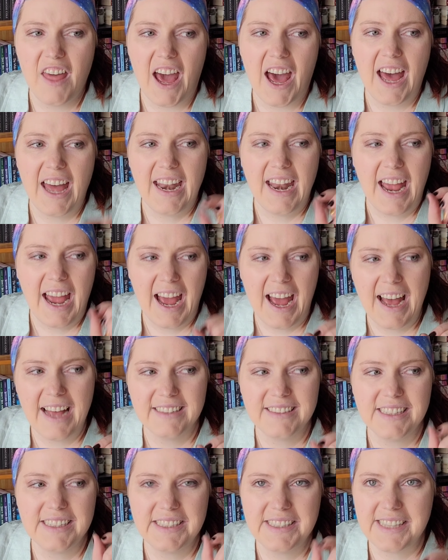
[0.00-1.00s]
that
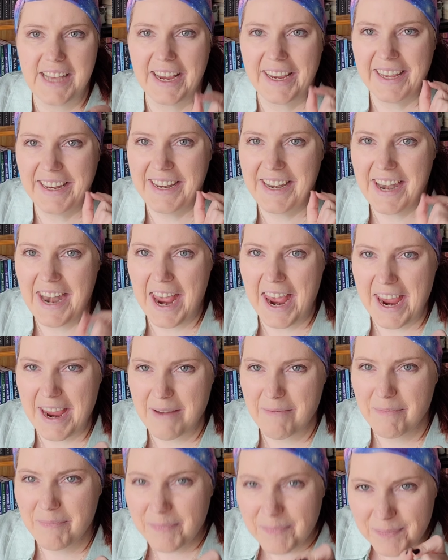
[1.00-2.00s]
has a second
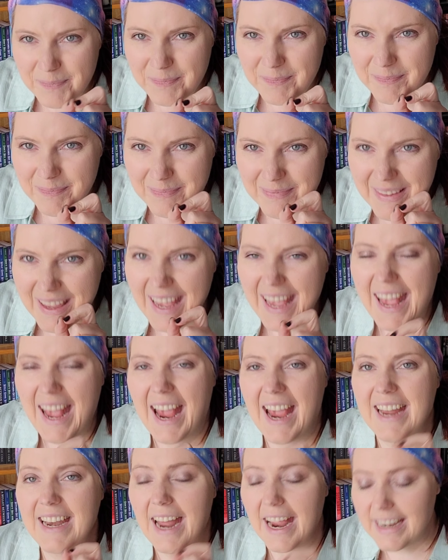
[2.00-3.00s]
name.
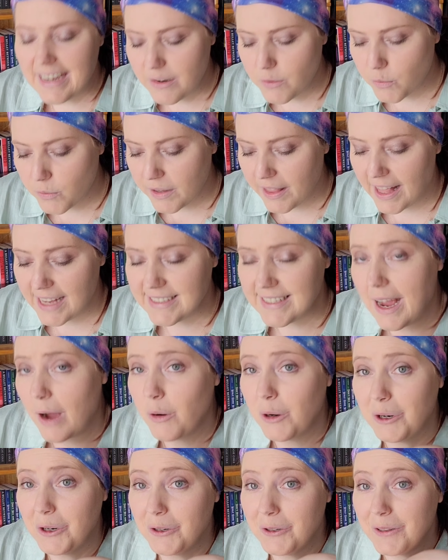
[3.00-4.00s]
And I didn't realize
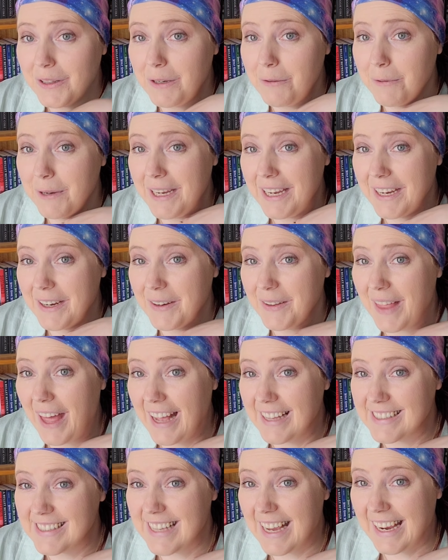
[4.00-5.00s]
how early we hear
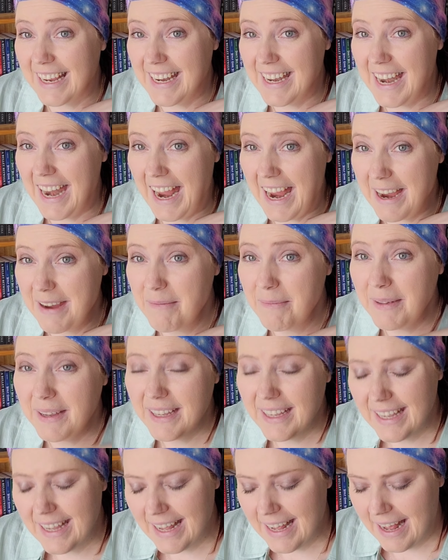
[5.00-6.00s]
that second name.
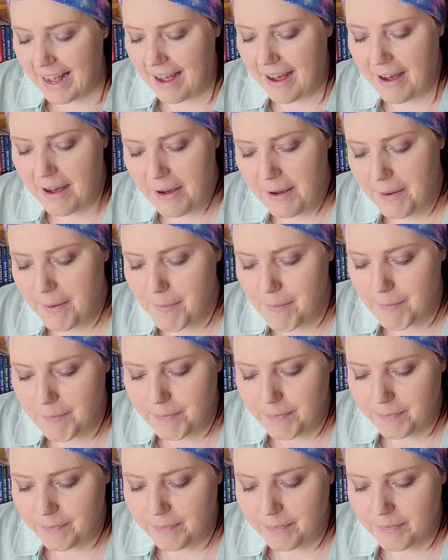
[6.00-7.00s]

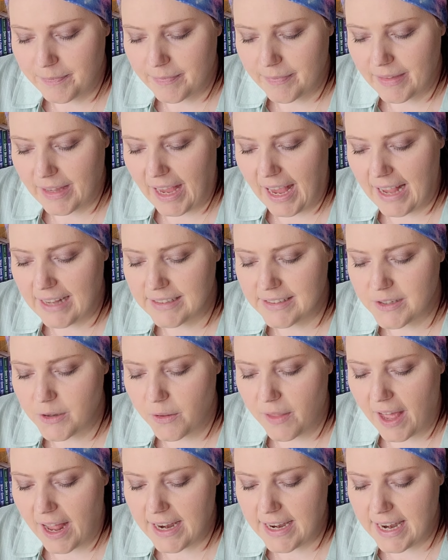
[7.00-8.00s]
Um, and
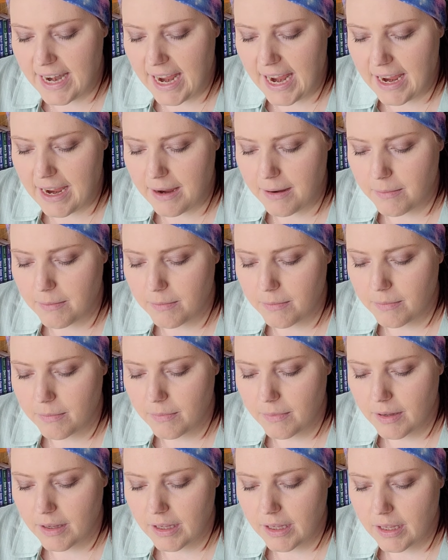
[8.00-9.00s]
so that name
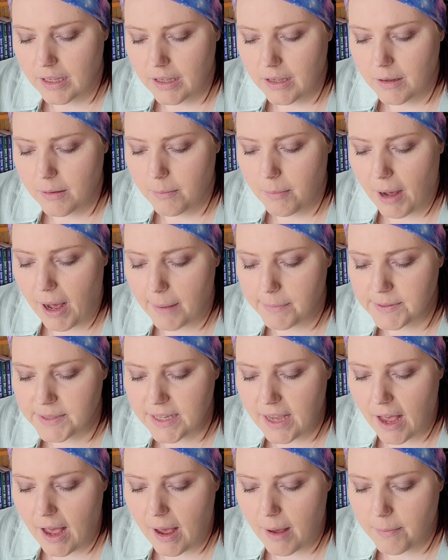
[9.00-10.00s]

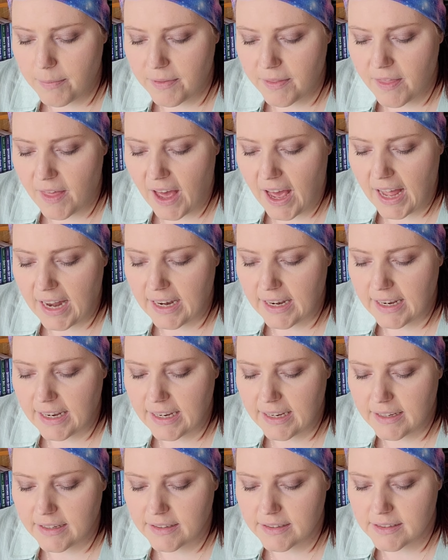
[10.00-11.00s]
pops up that
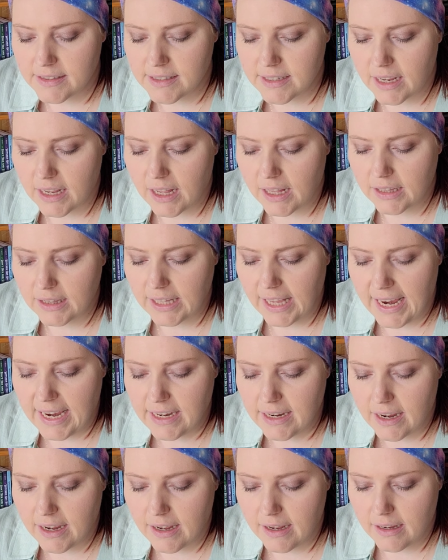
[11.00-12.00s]
is
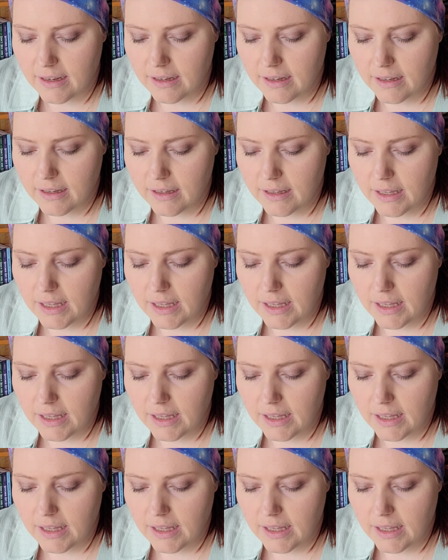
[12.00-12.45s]
Elena